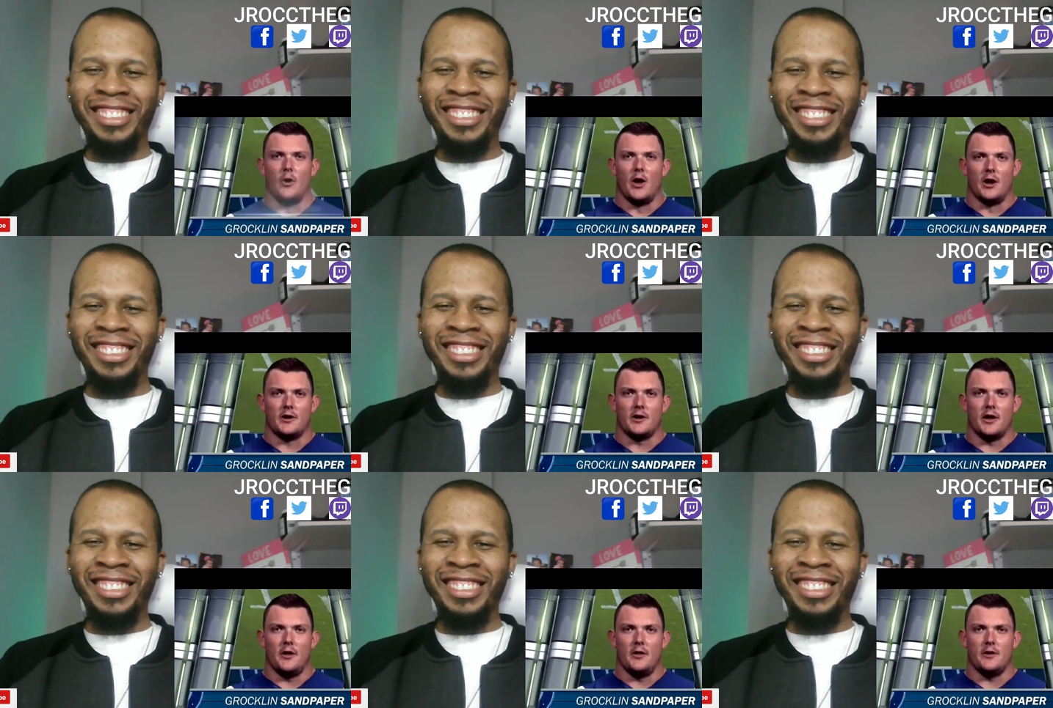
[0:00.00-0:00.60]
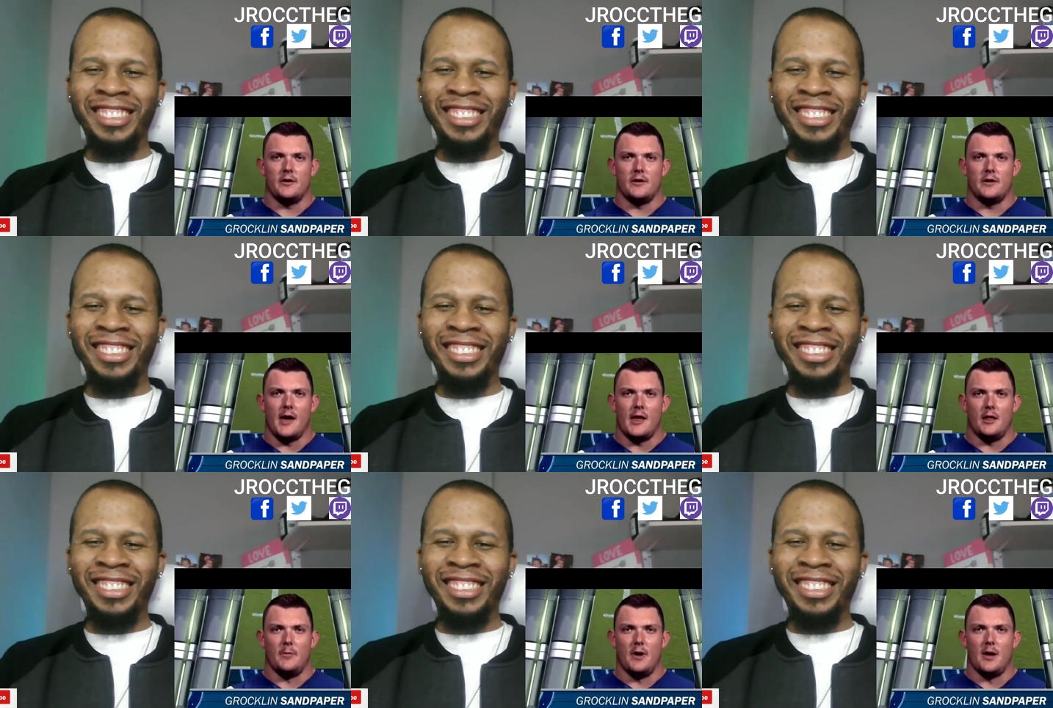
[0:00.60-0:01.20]
Speaker 1: Brooklyn,
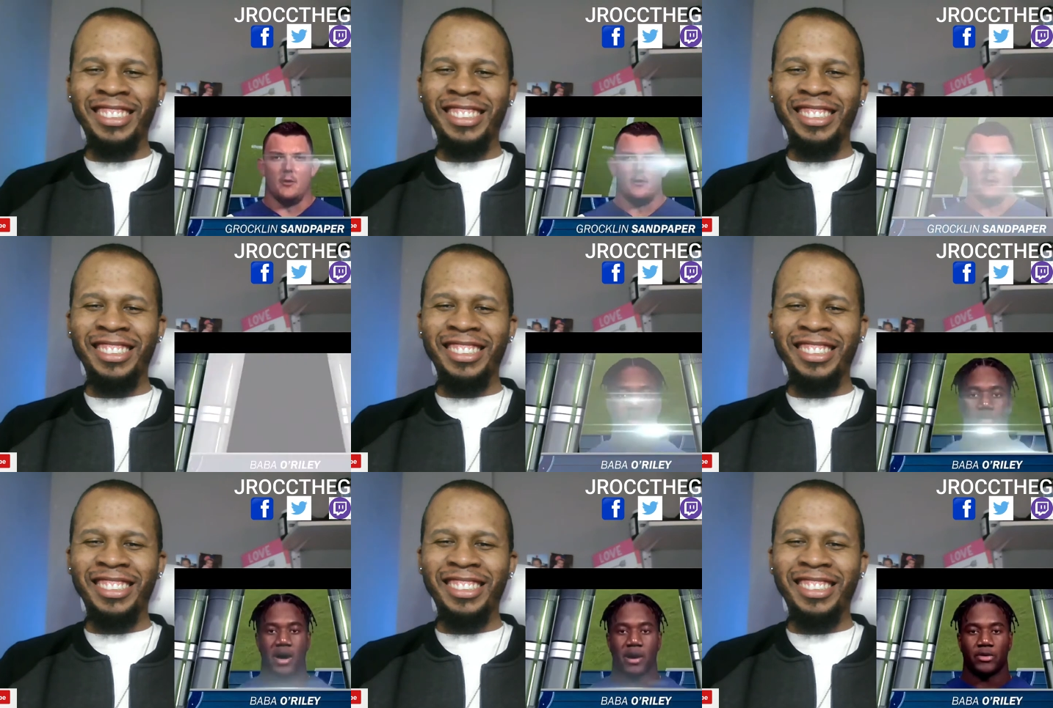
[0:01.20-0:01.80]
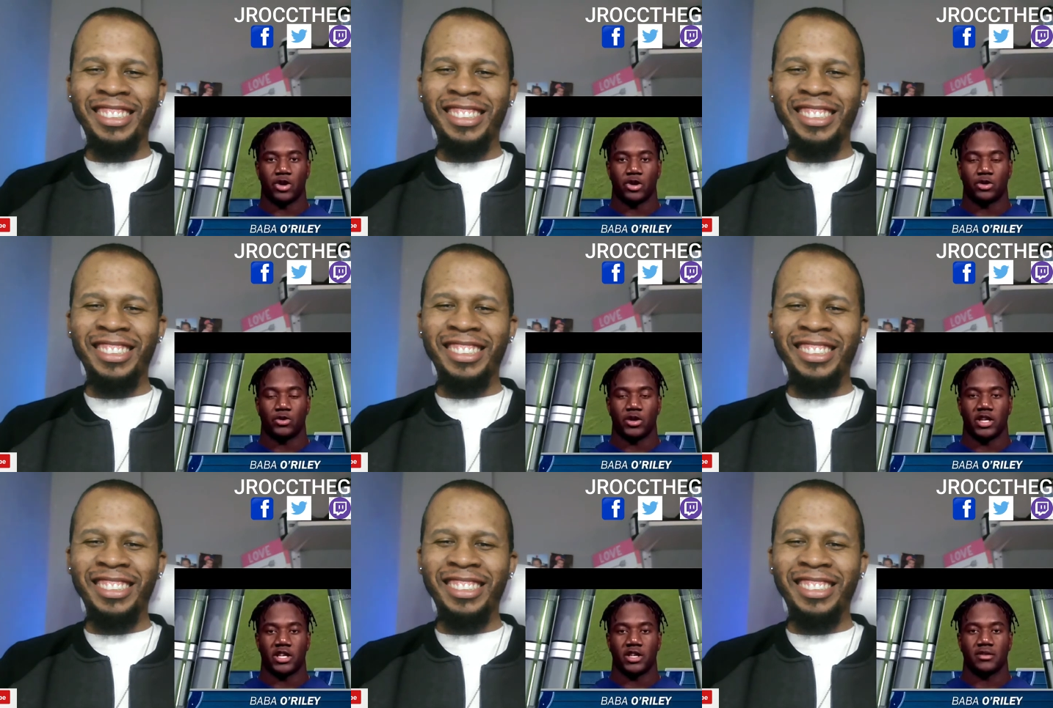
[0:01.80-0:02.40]
sandpaper. Baba
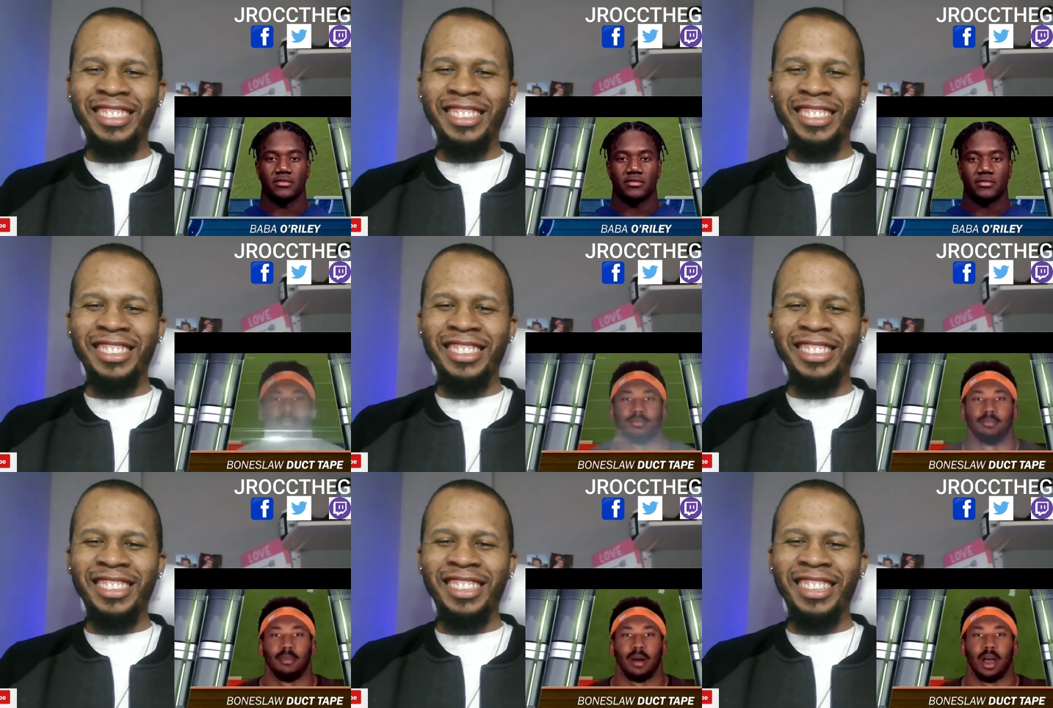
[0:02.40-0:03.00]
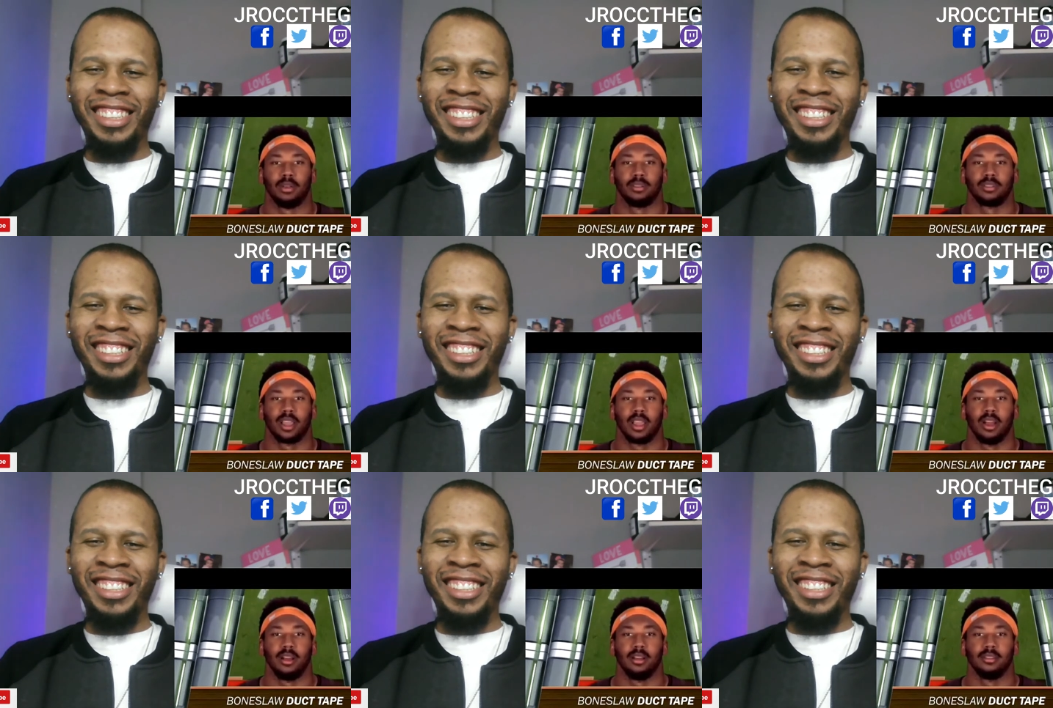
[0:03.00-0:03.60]
O'Reilly. Bone
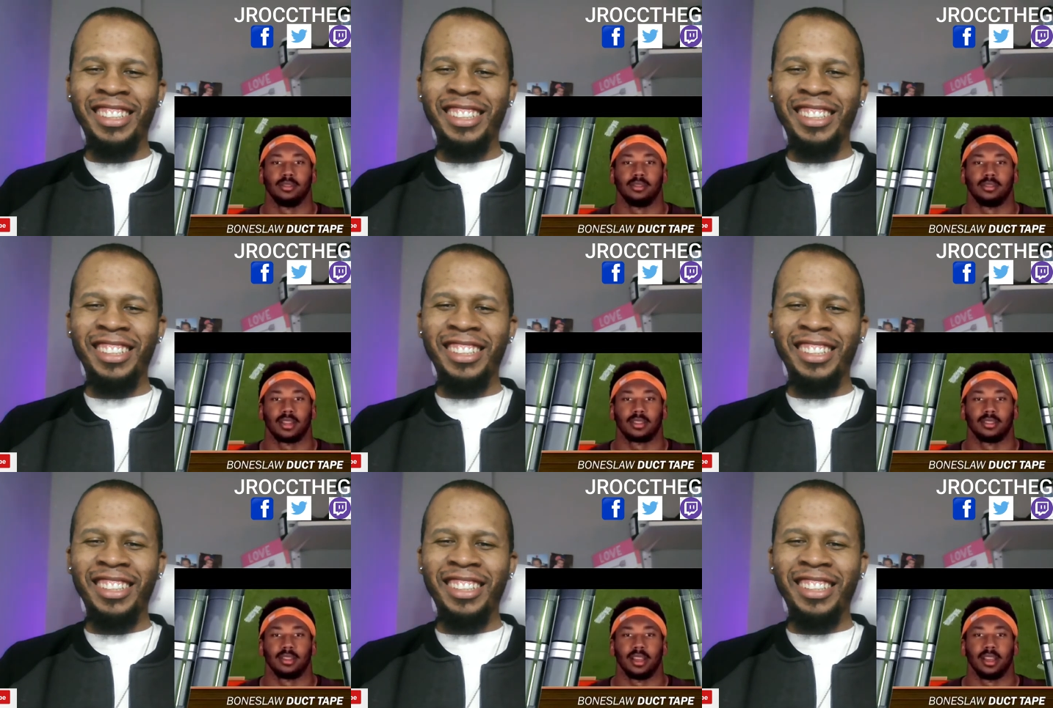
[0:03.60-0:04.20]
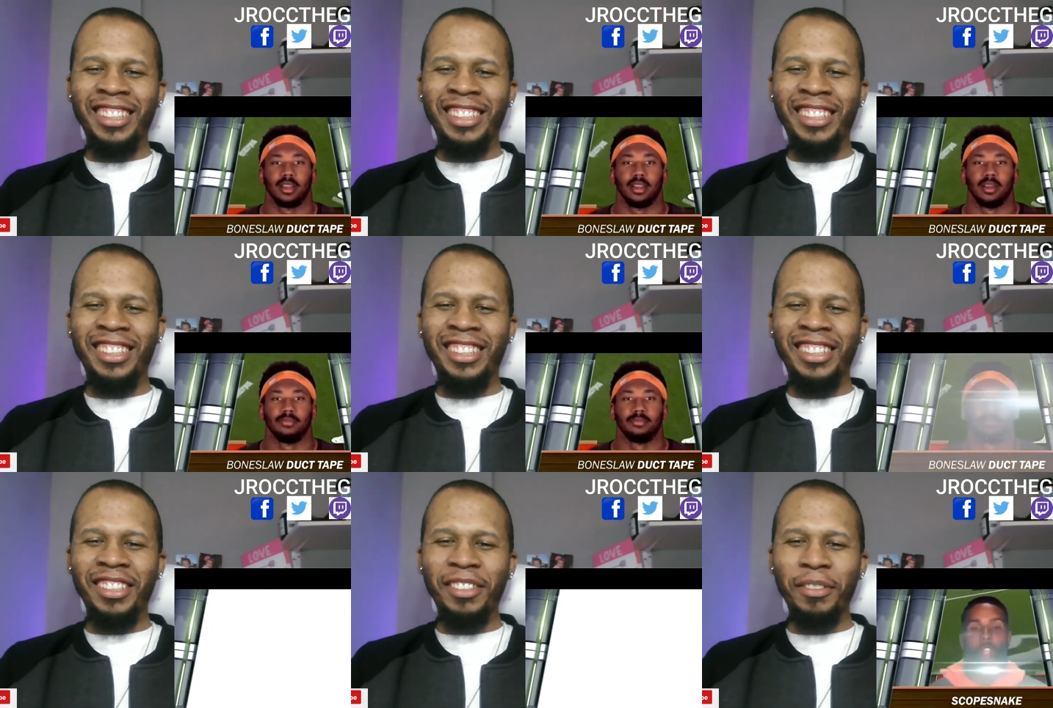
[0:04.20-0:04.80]
slaw, duct tape.
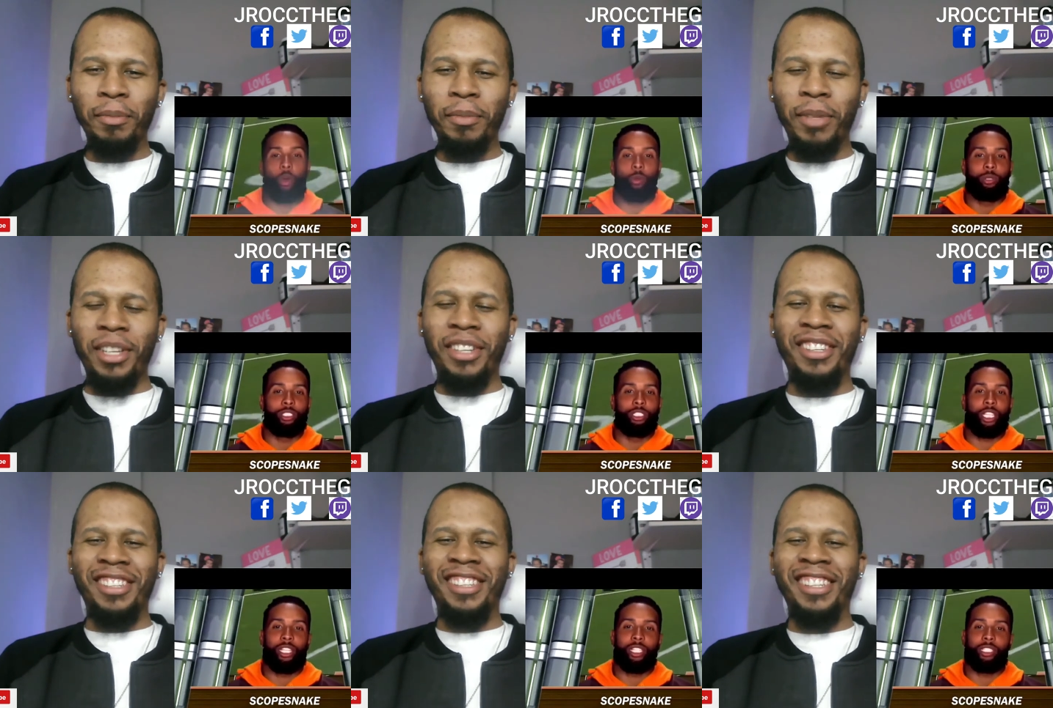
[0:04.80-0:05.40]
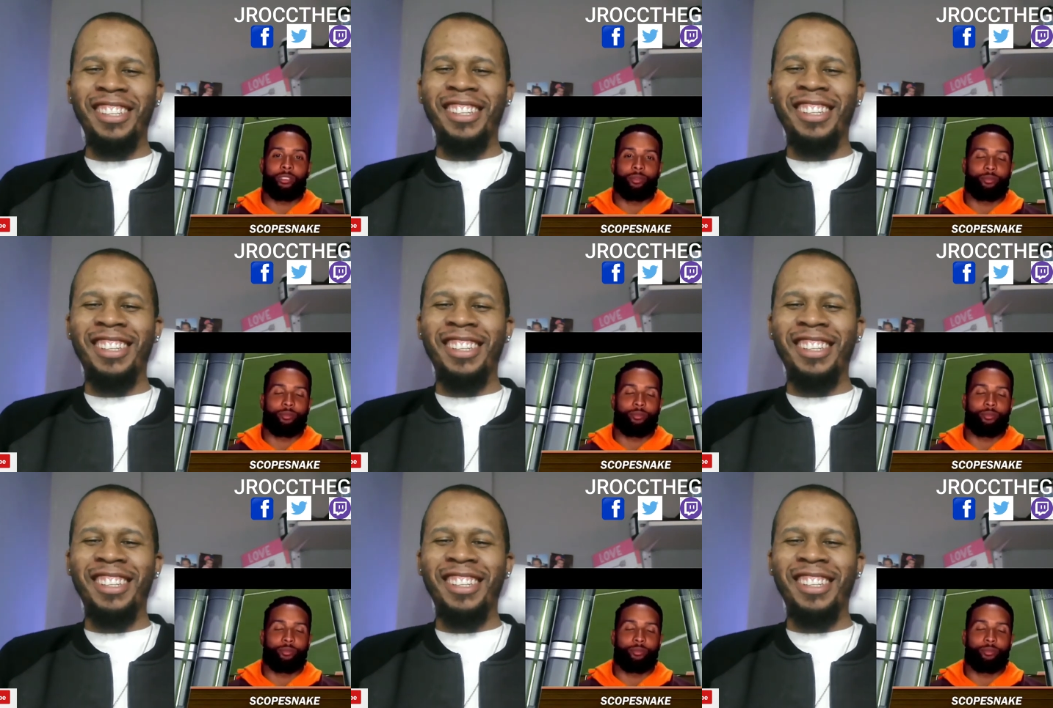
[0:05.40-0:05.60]
Scope snake.